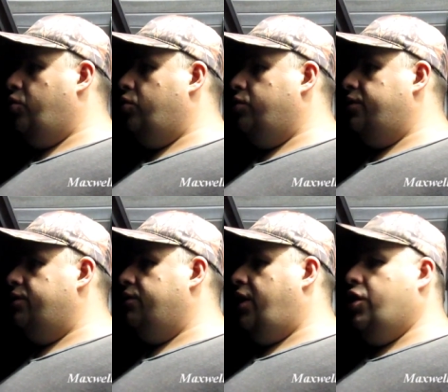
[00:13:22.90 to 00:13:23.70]

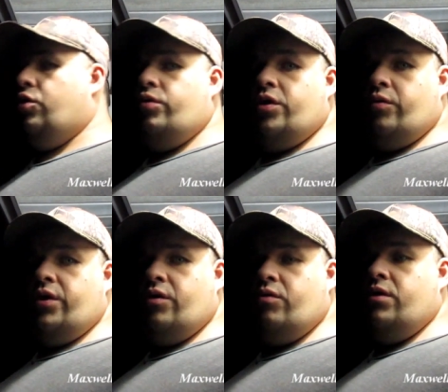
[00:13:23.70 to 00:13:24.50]
told uh, no,
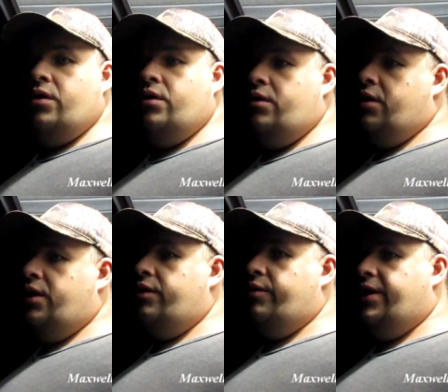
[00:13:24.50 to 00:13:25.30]
no, no,
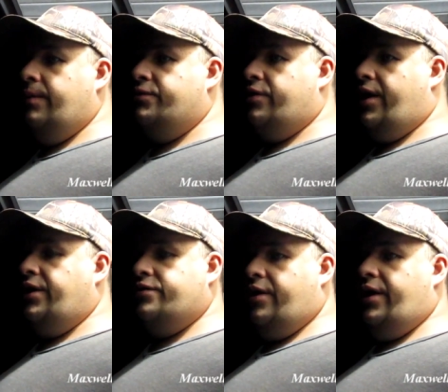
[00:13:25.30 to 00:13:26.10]
you keep
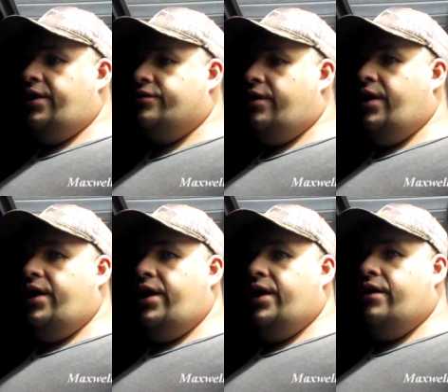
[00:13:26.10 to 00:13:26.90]
trying, trying,
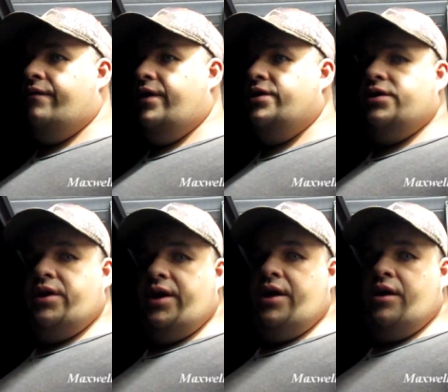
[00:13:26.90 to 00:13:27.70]
trying, and
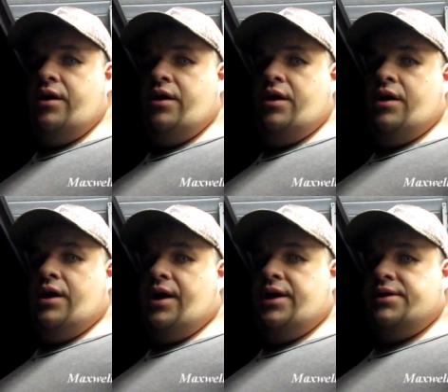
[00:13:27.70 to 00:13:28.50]
eventually
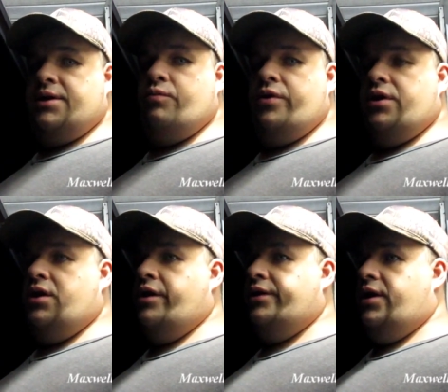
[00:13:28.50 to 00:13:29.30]
uh, someone
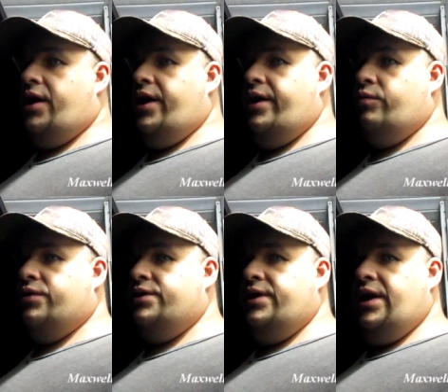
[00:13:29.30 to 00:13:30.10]
along the
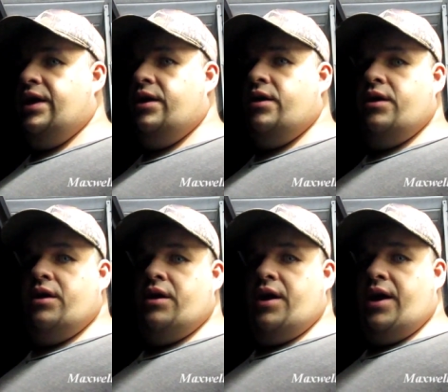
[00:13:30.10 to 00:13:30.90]
line will see
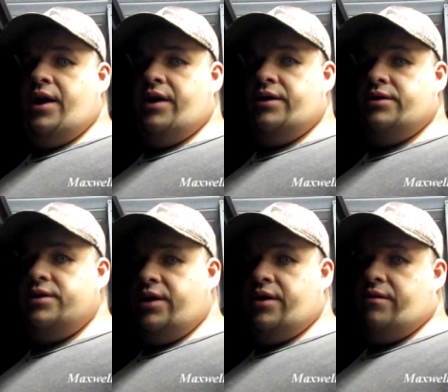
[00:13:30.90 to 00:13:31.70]

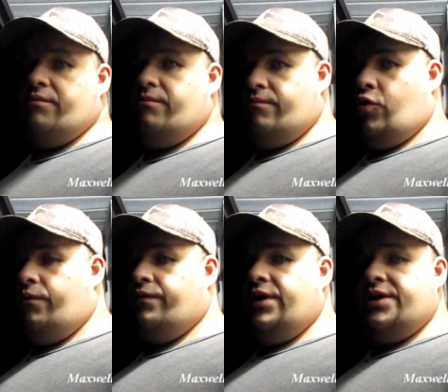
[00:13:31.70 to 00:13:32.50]
and uh,
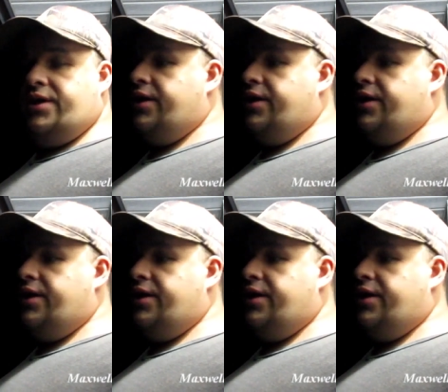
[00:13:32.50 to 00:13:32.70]
hopefully